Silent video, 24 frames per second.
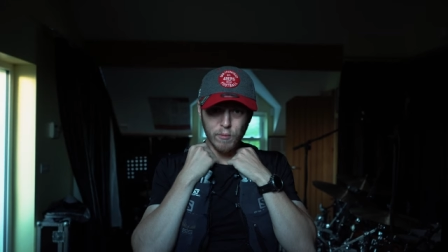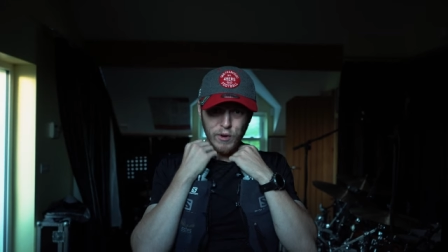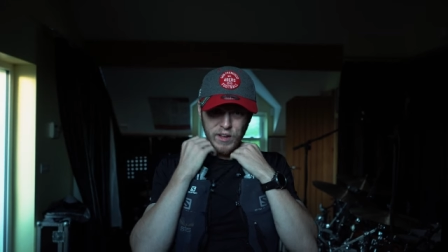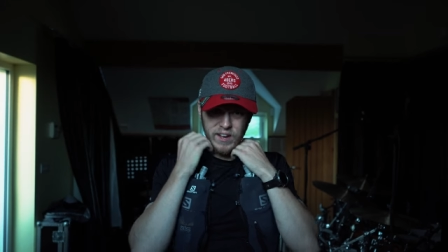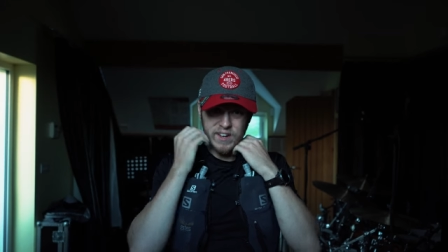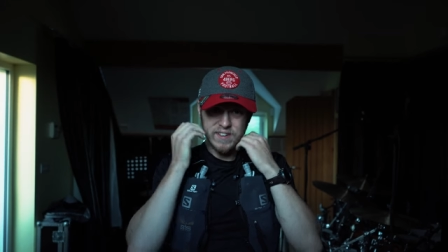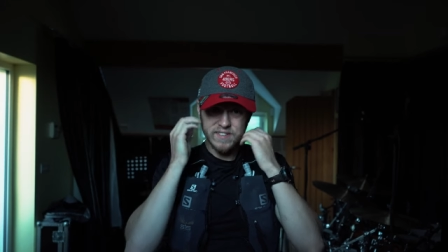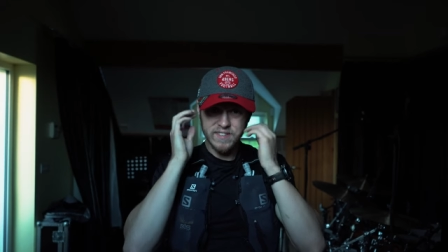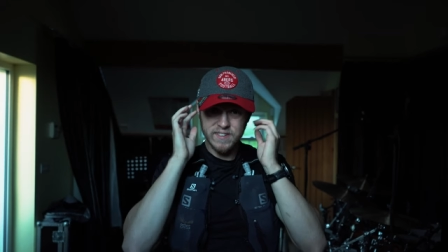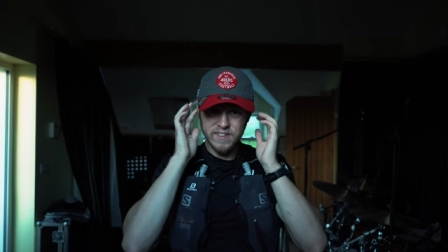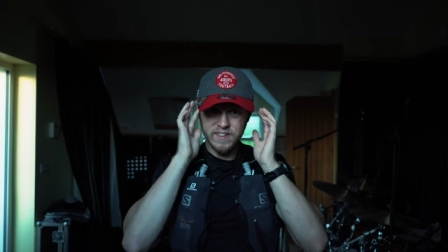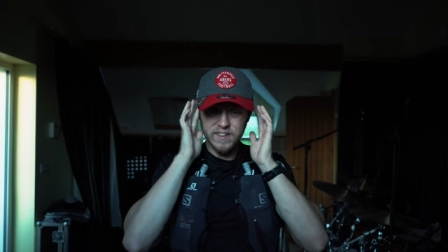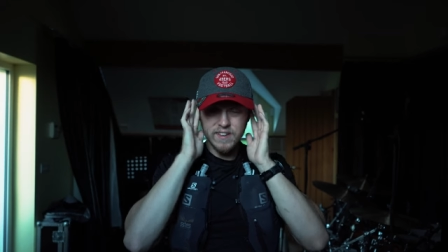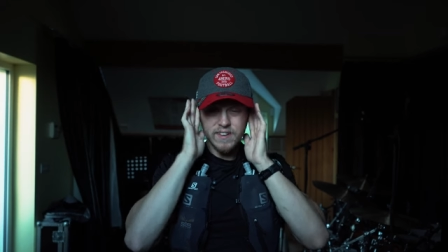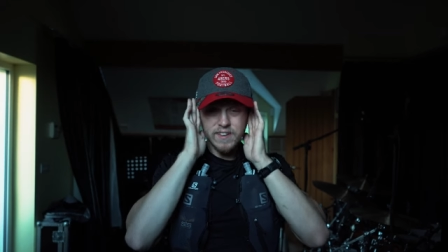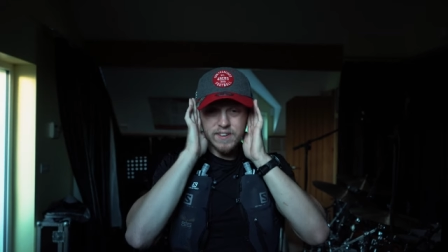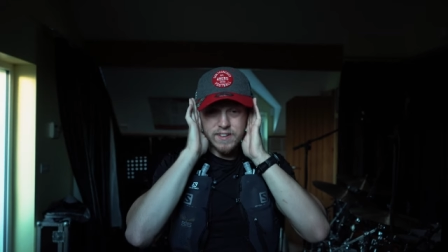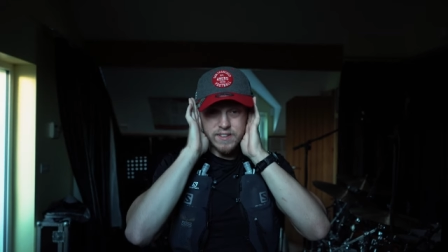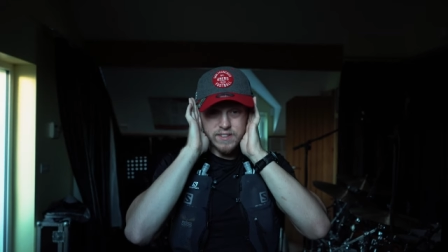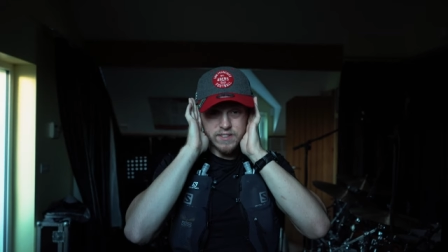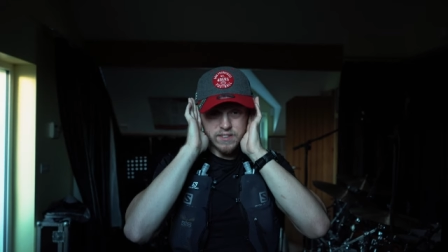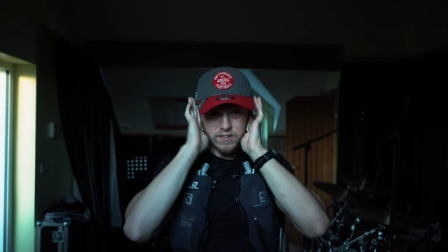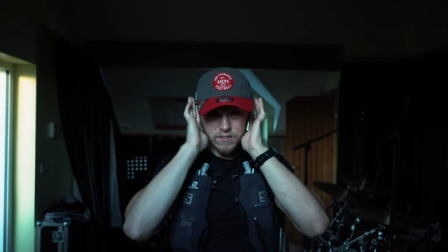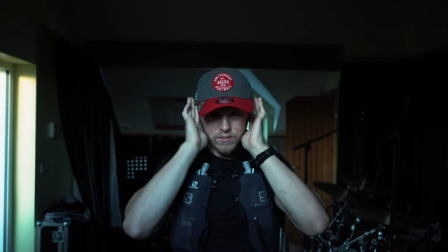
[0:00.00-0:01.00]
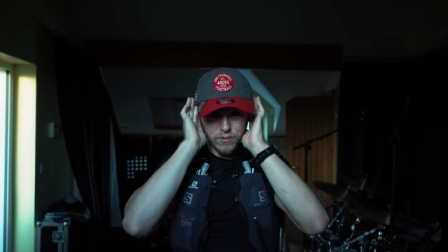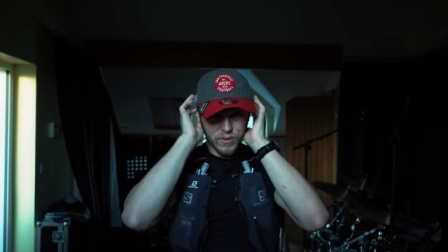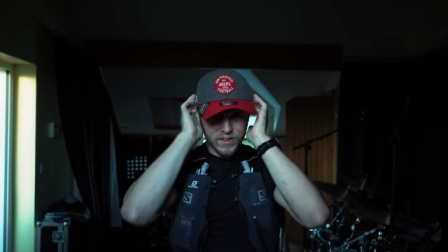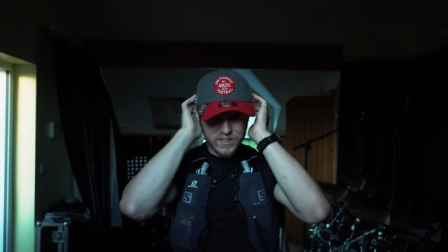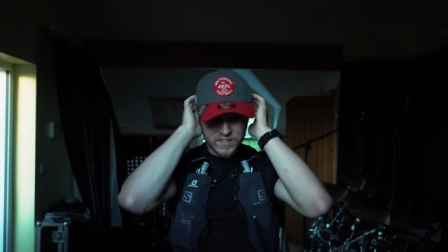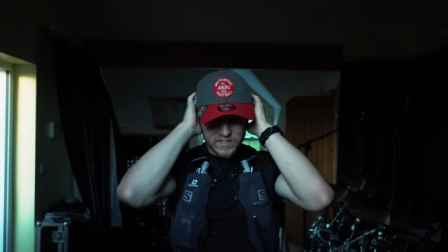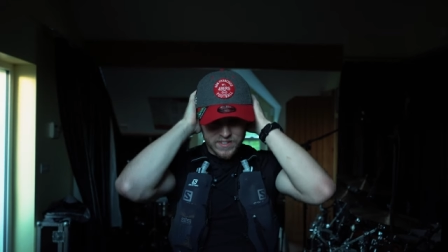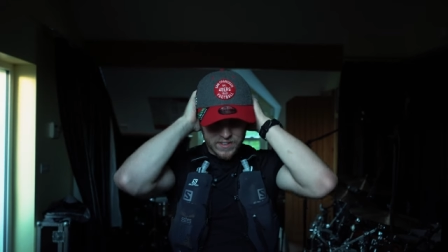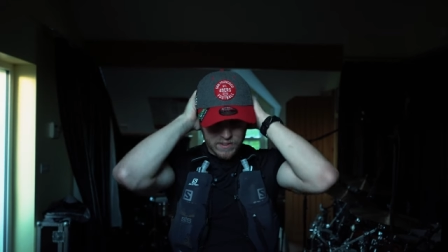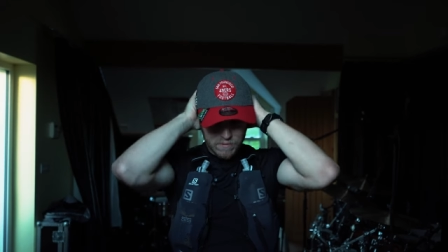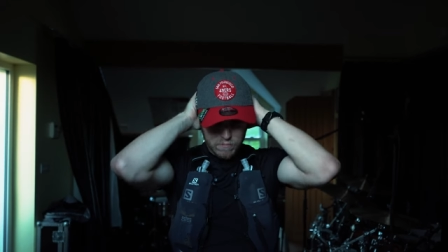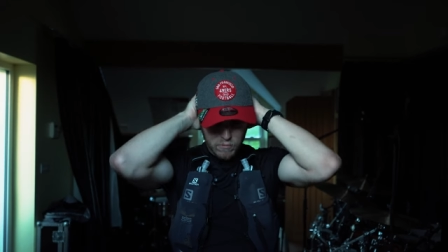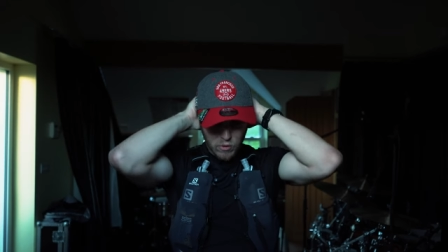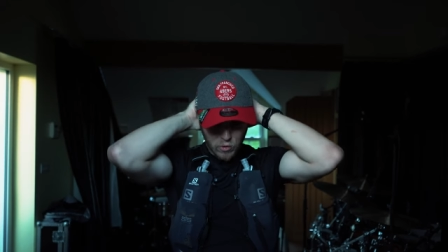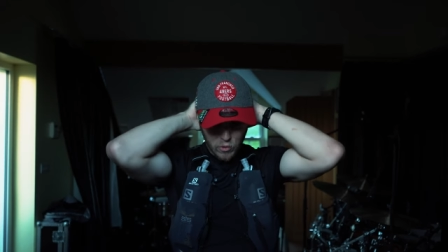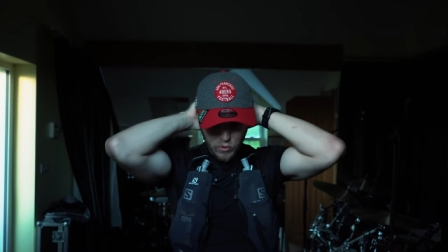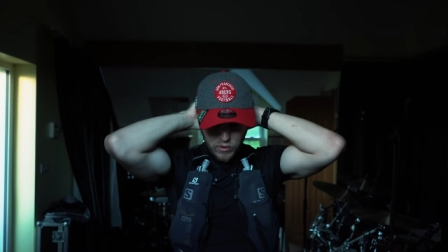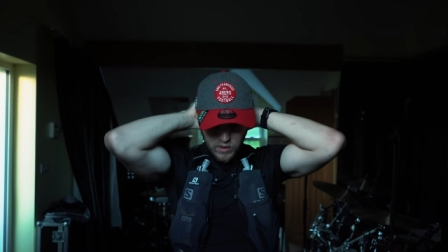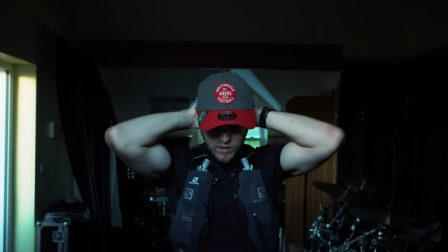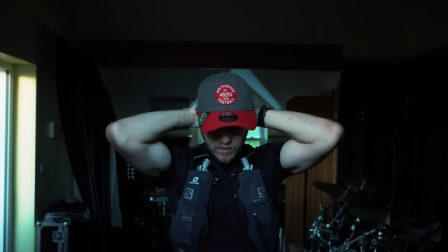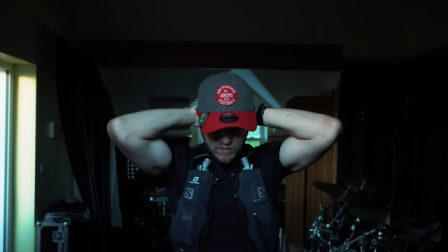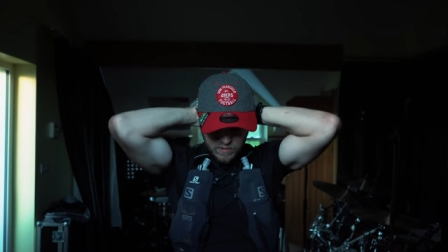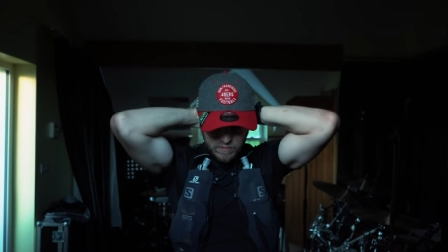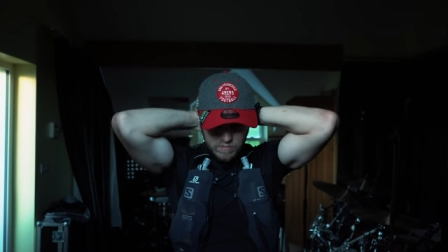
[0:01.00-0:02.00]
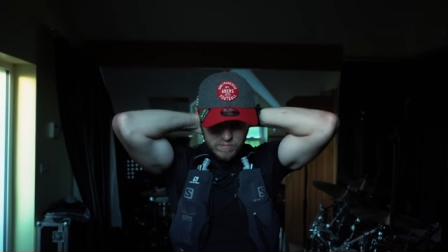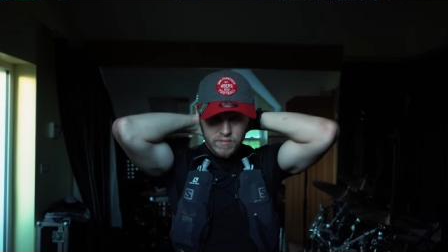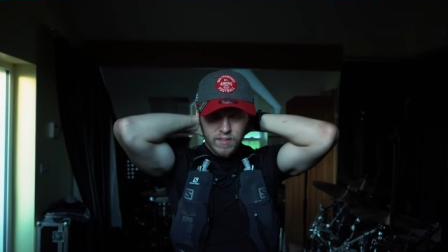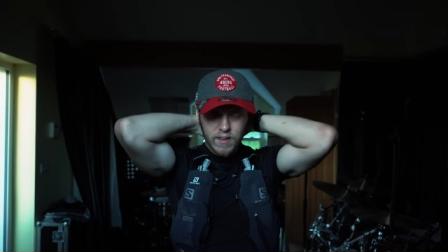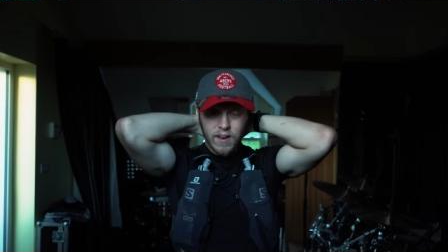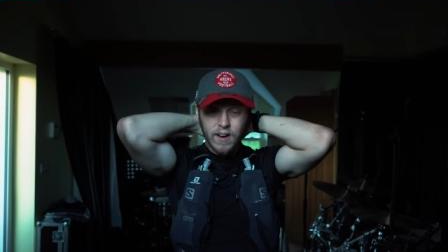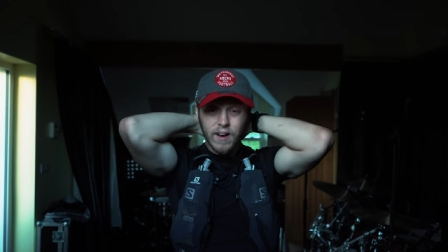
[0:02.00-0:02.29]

Morning guys, it is Wednesday morning,